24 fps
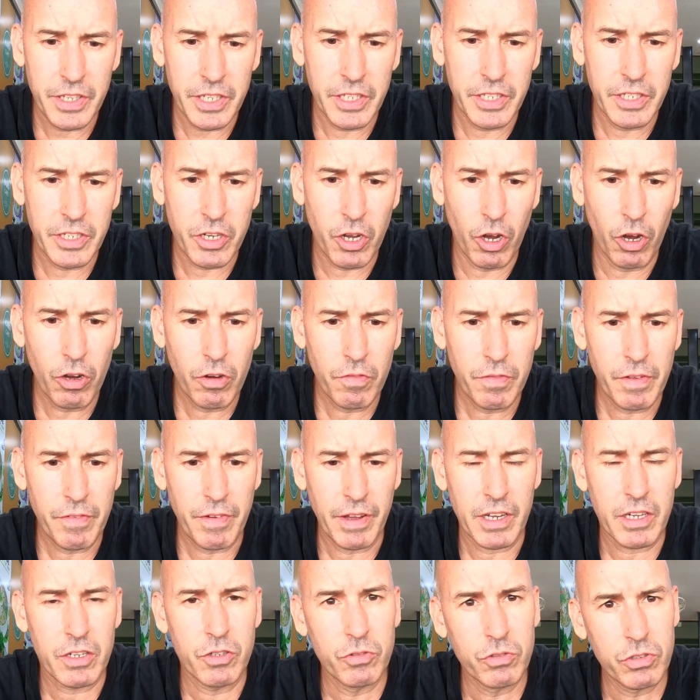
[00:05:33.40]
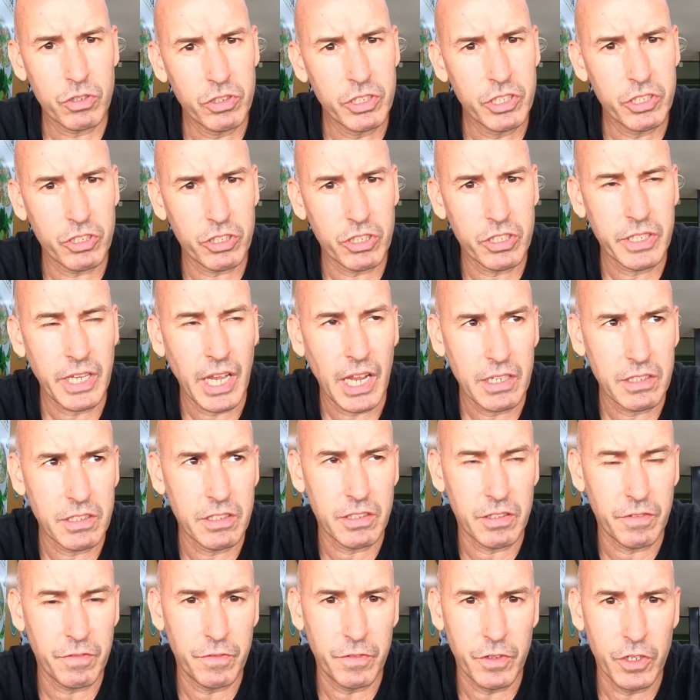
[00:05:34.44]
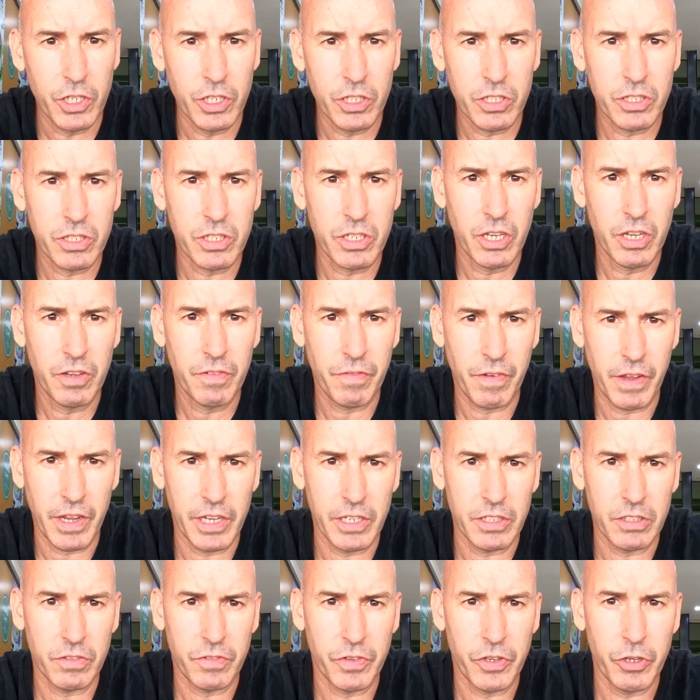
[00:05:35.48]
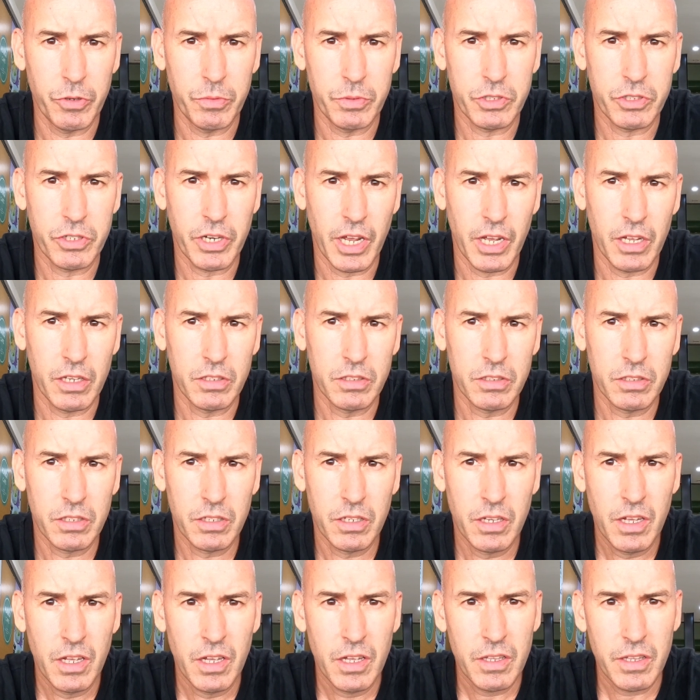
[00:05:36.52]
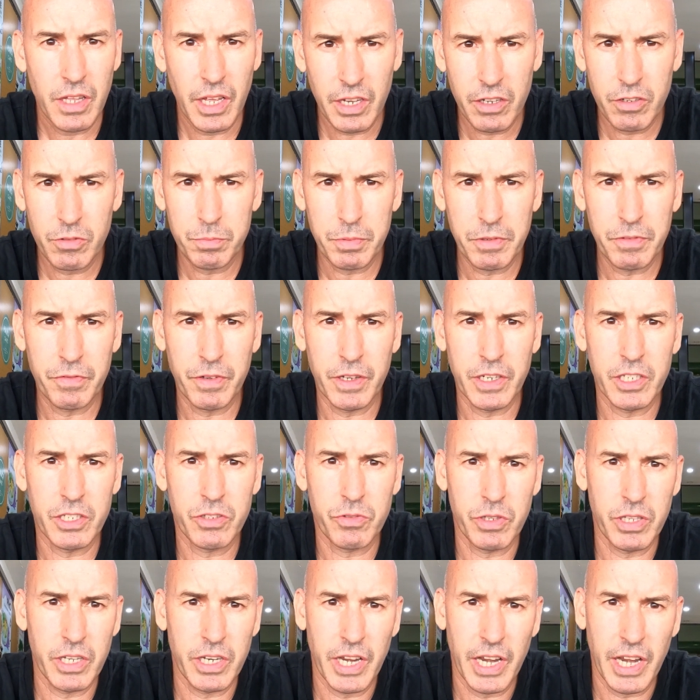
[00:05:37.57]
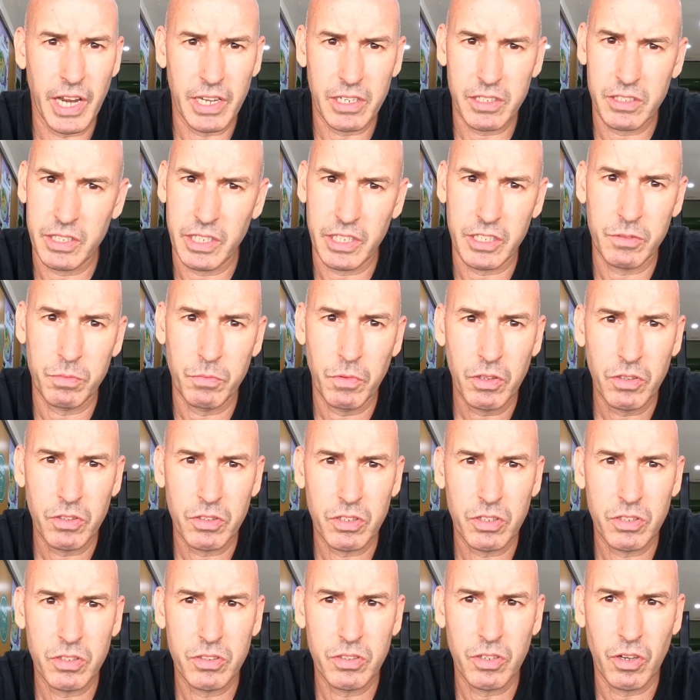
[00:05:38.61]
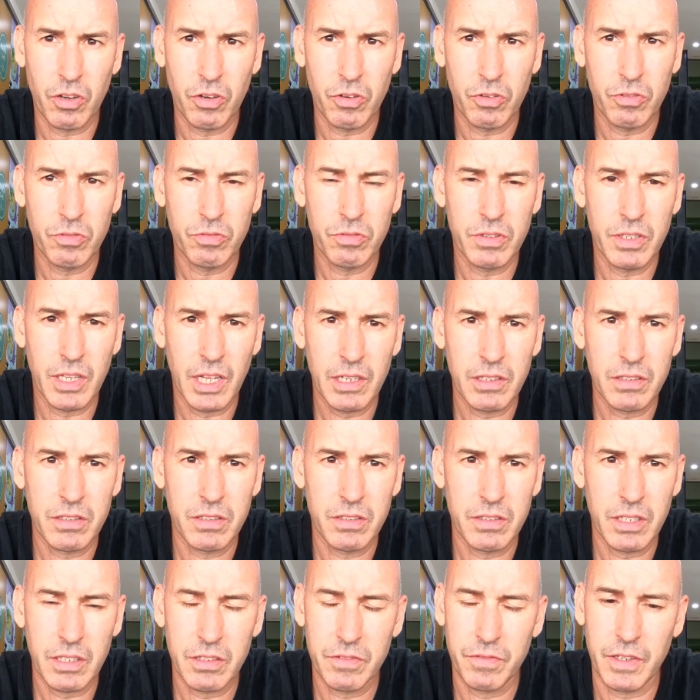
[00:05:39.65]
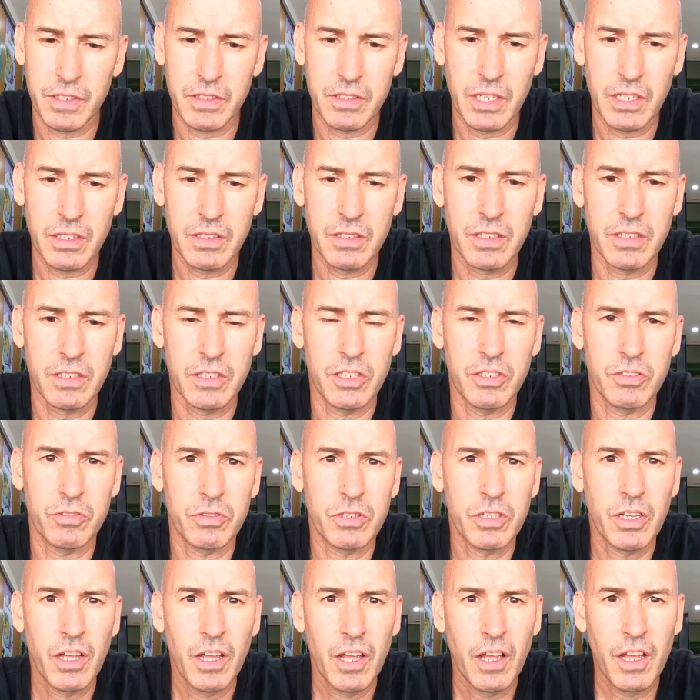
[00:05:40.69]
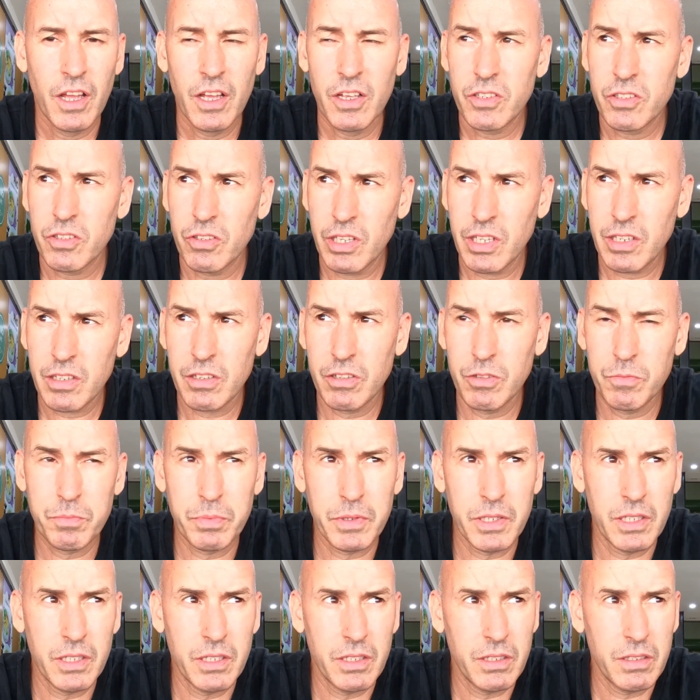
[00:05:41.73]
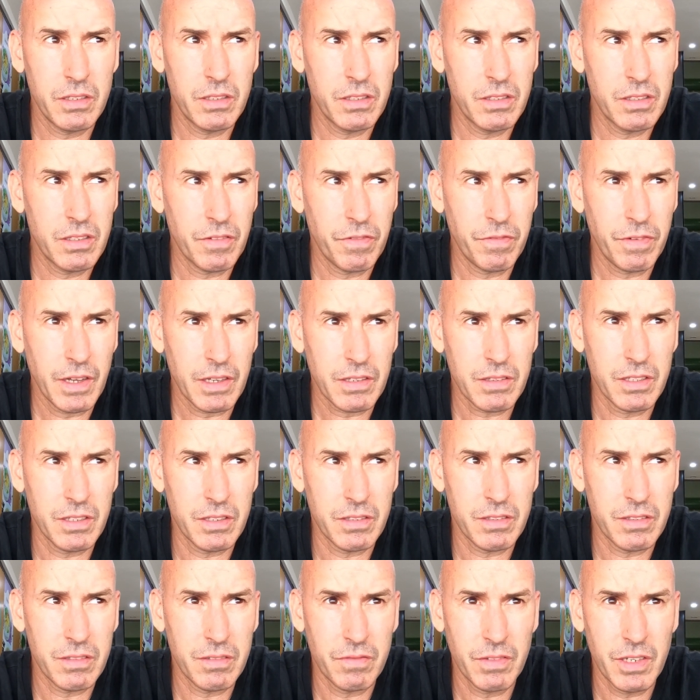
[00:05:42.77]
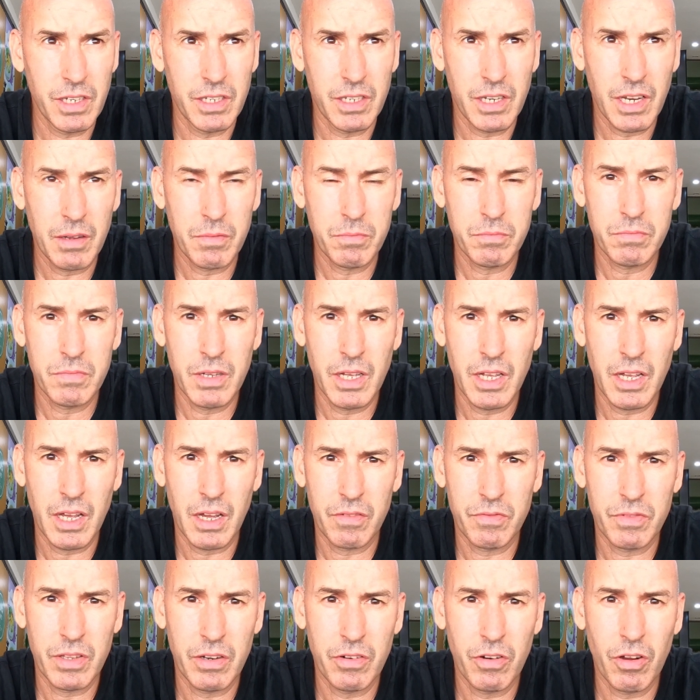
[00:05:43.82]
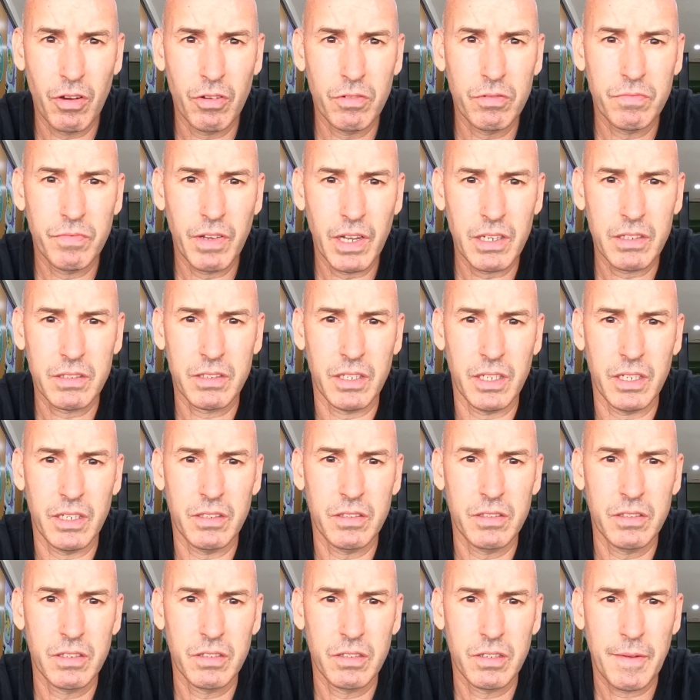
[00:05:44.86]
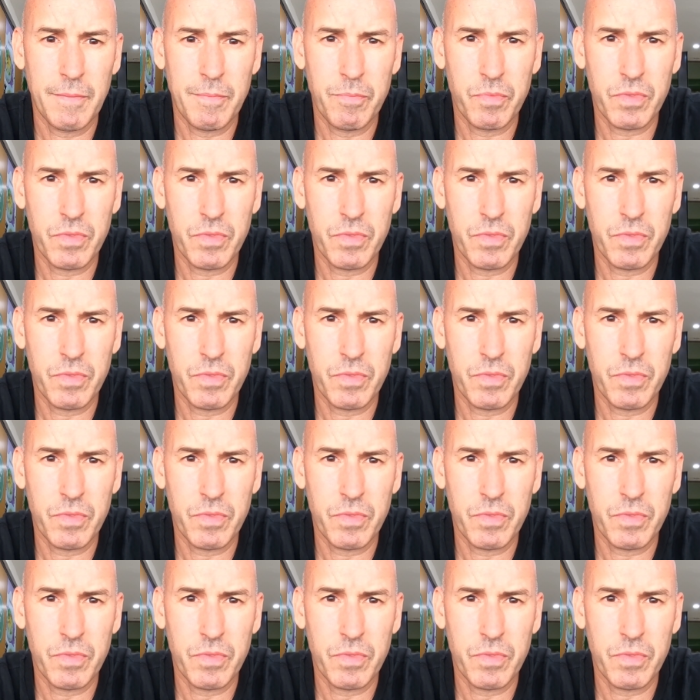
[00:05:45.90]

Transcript: the Covivac, who's only just started the first phase of human trials, they could be finished within the next 6 months. So that's fantastic news. So that could be the fact that Vietnam may have their own vaccines.